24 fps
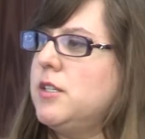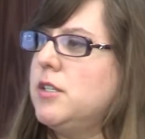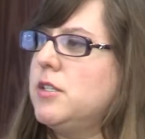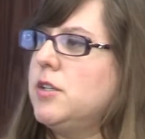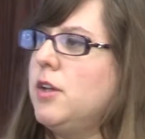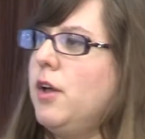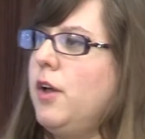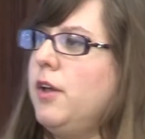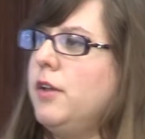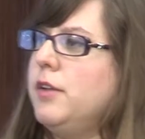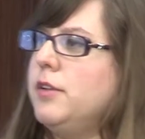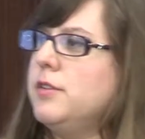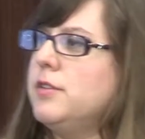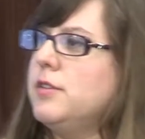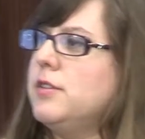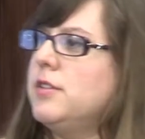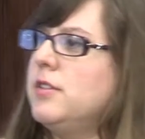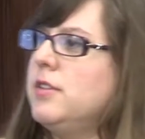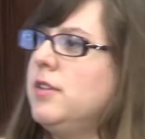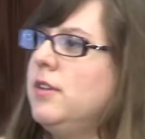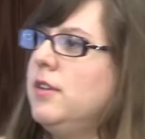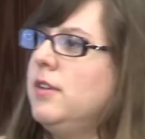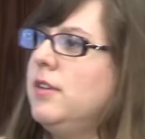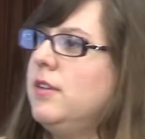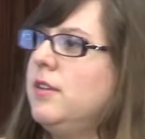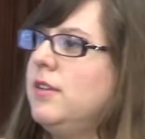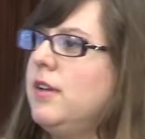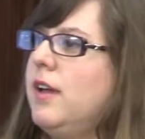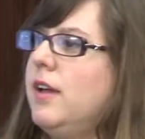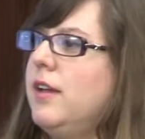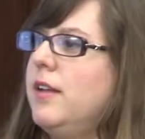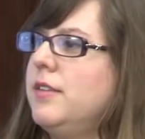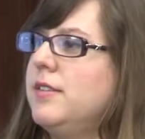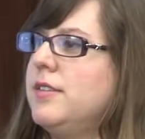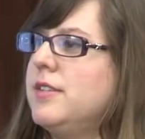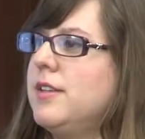stalls,
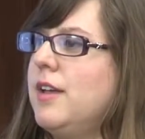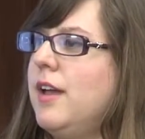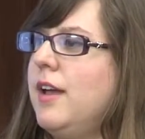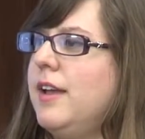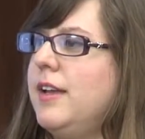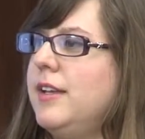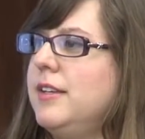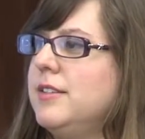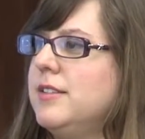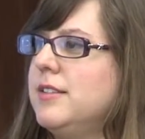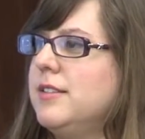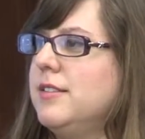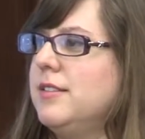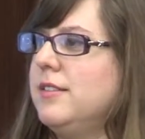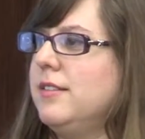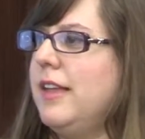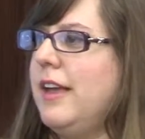signs,